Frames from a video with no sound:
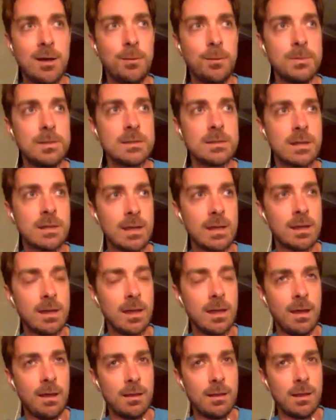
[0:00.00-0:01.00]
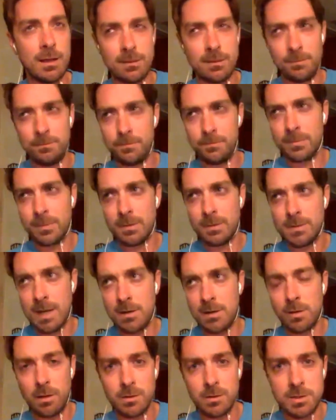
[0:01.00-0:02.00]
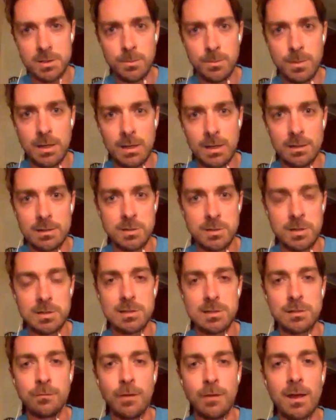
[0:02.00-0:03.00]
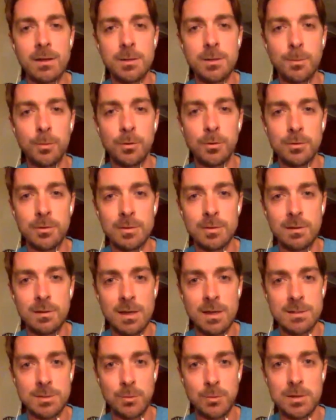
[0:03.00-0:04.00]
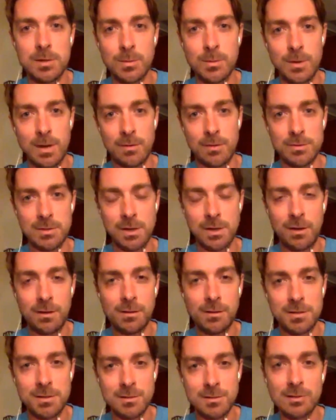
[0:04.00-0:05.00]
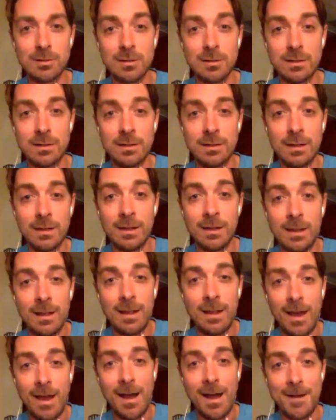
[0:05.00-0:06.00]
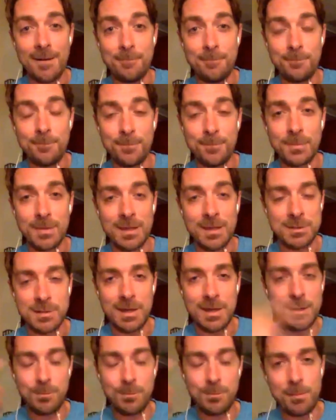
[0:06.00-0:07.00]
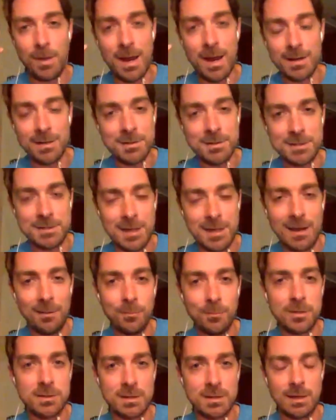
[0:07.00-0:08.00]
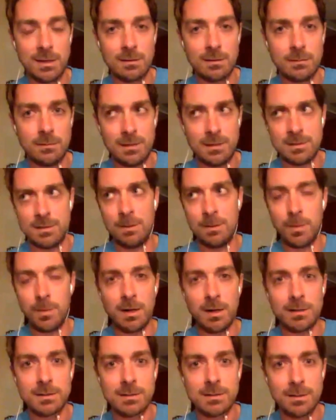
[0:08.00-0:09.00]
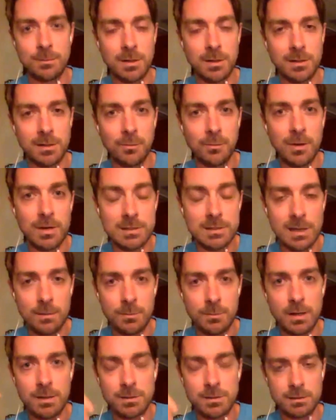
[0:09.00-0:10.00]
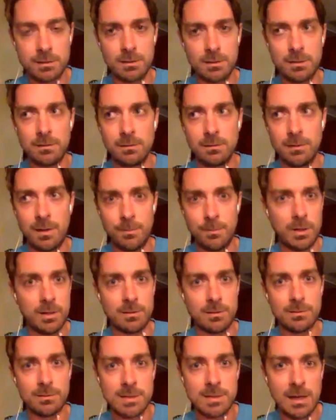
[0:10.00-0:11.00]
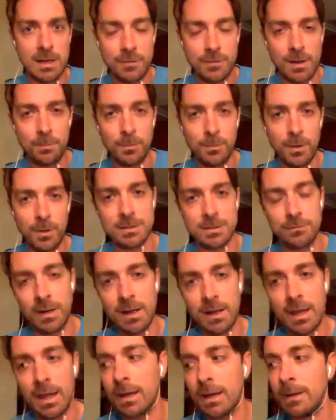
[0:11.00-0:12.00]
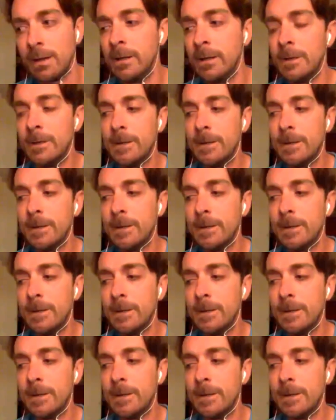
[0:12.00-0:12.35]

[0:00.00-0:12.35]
helped is like $10 to me is just as valuable as it was when I was a college student. It's in my mind, it's the same. It's like, that's $10. I'm not going to waste $10, or I'm going to save $10 if I can.